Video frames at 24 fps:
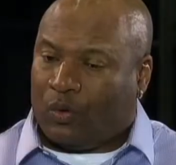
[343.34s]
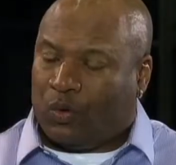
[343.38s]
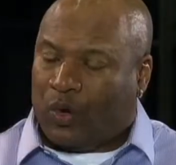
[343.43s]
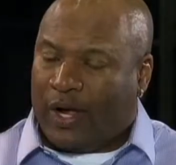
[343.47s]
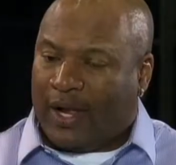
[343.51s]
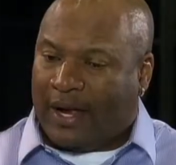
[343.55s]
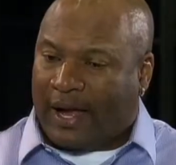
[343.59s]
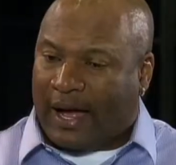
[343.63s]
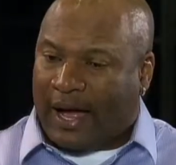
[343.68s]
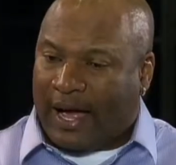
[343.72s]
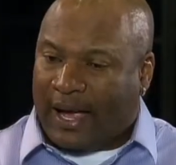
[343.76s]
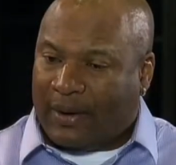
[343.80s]

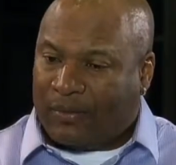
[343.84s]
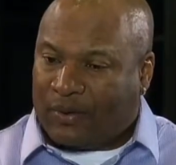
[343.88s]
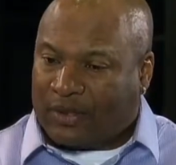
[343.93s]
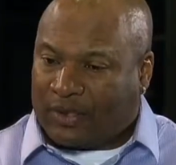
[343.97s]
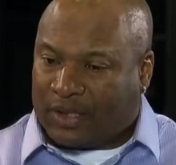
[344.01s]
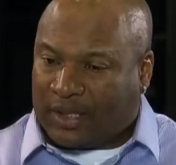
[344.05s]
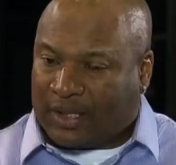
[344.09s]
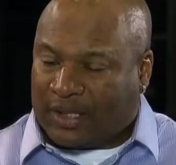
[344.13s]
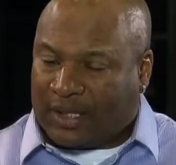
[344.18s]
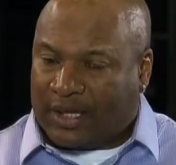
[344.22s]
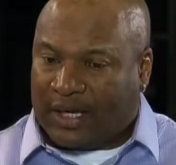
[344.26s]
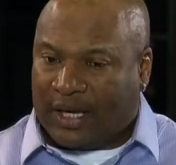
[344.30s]
when I was
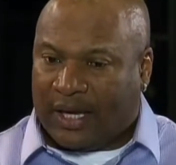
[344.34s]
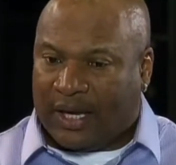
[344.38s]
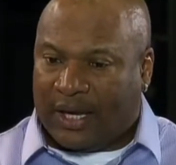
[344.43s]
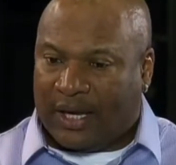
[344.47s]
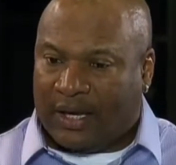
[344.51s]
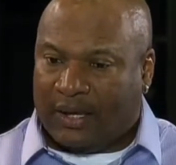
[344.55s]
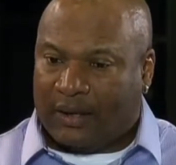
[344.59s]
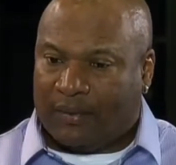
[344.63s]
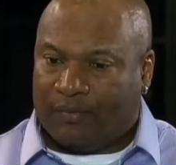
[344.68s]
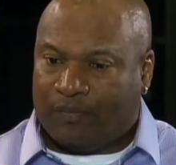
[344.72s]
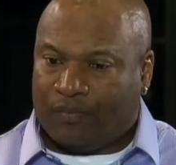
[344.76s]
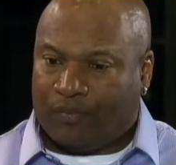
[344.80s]
a kid,
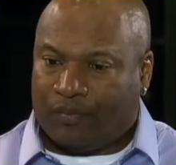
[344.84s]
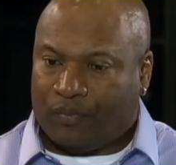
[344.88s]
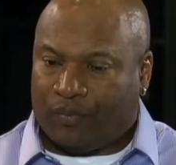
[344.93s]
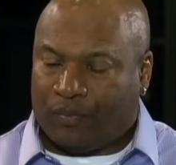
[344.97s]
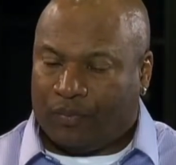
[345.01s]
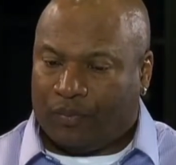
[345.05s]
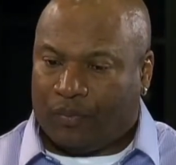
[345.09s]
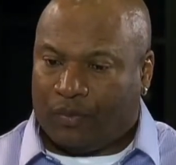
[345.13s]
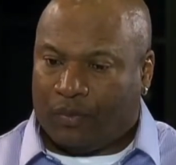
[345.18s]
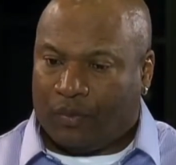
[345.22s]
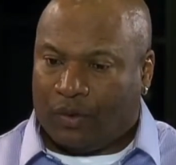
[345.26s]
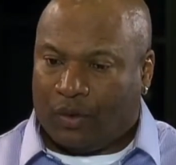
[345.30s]

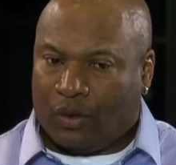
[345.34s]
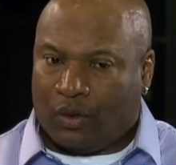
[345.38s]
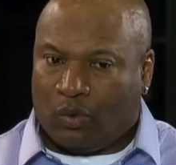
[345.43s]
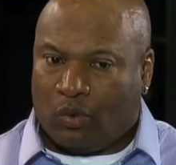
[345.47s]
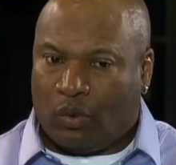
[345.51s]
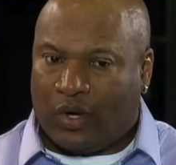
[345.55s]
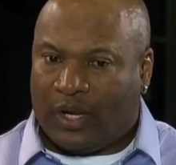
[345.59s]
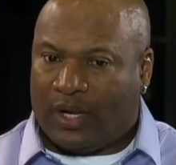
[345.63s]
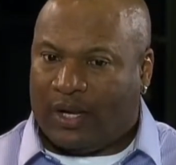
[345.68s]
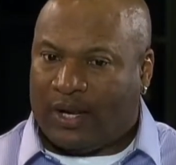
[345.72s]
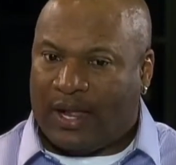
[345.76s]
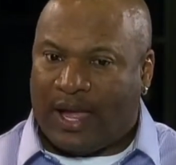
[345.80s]

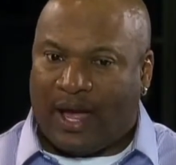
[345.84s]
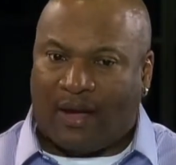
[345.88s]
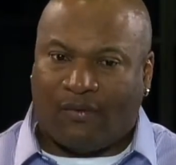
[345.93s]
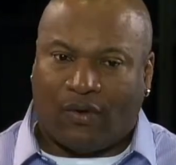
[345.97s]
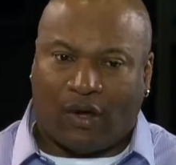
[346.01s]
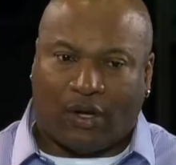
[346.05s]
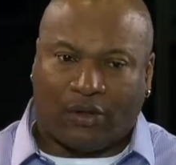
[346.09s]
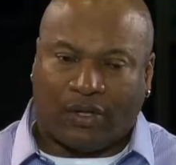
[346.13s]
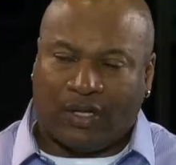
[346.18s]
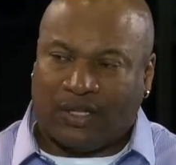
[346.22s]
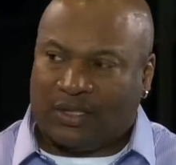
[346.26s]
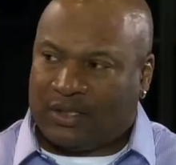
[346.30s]
we didn't have
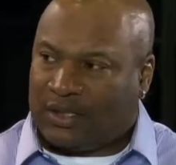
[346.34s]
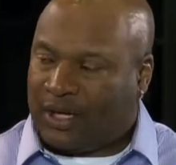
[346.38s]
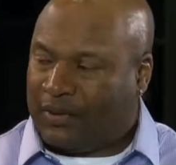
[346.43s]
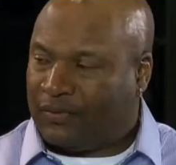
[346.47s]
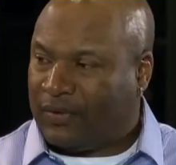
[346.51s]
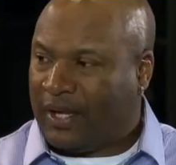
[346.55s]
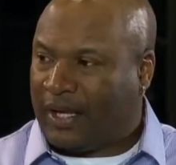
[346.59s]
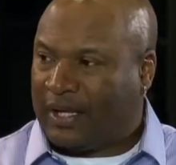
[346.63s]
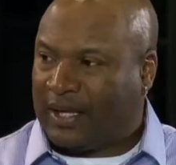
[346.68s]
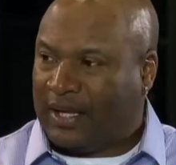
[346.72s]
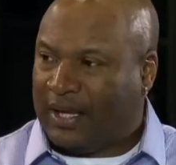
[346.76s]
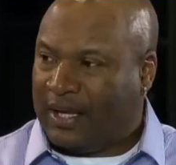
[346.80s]
all this stuff
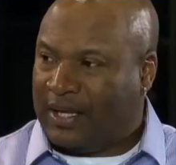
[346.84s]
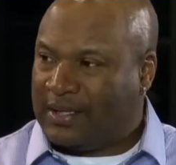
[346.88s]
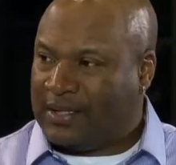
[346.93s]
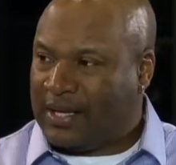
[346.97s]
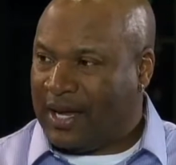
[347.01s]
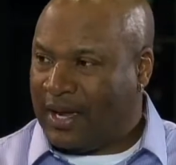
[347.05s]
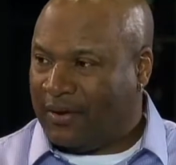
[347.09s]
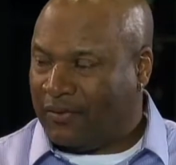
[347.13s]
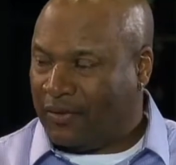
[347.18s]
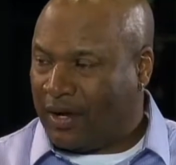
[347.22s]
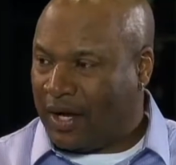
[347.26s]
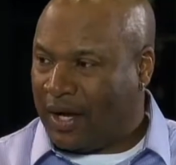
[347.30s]
that kids
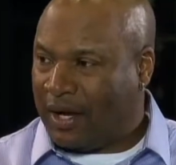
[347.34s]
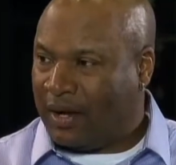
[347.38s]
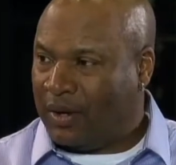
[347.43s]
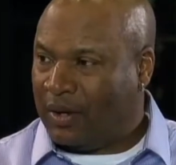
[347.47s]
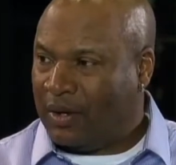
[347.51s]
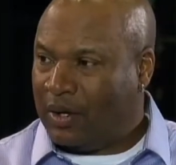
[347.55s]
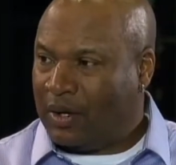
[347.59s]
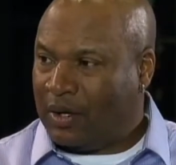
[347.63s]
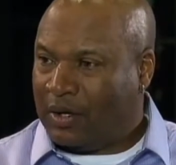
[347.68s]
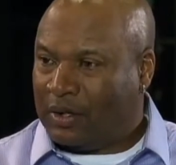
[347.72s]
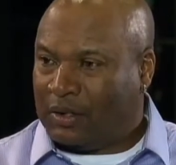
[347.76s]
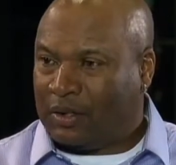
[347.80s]
have now,
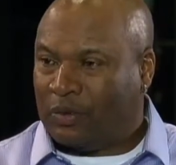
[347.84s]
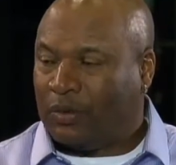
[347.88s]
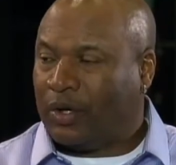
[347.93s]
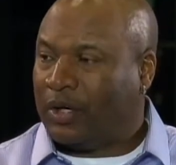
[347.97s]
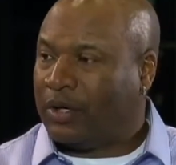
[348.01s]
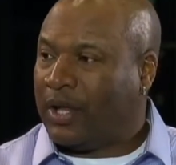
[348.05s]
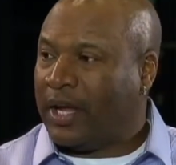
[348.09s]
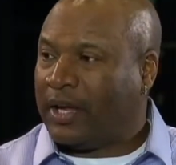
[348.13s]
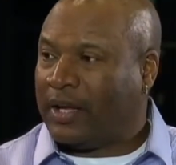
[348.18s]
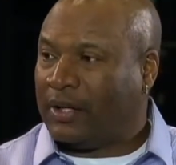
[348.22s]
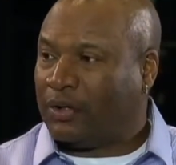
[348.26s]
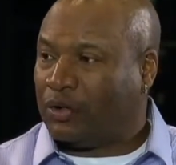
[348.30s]
to where
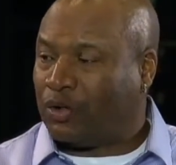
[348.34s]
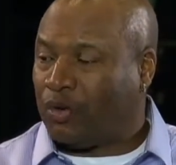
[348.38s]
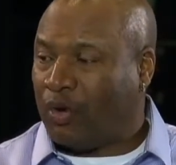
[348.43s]
they could